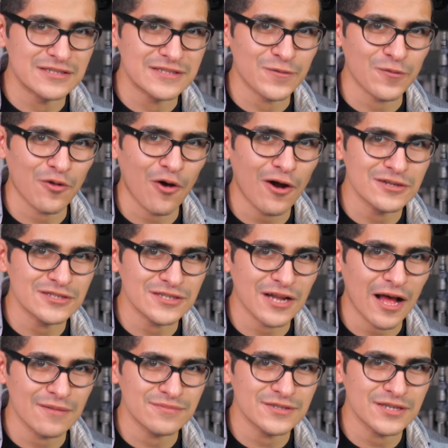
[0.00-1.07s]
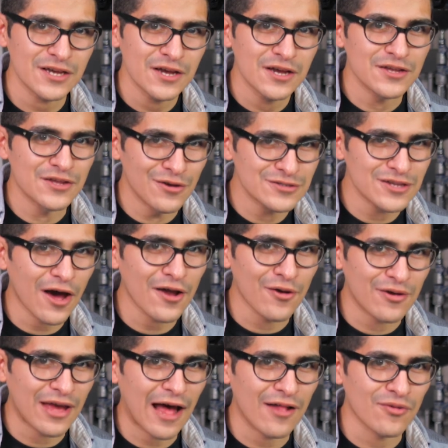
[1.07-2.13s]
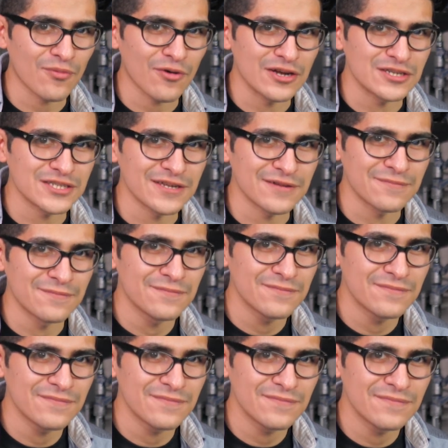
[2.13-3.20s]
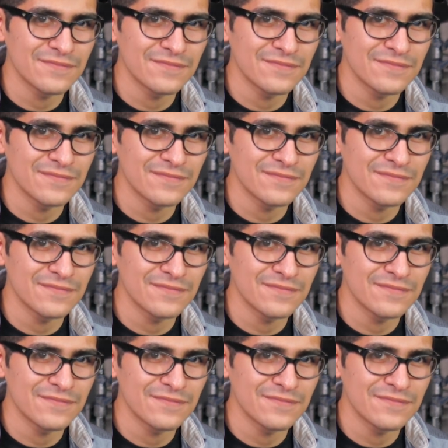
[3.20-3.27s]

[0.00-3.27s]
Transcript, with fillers: lenses with hard stops, use auto calibration.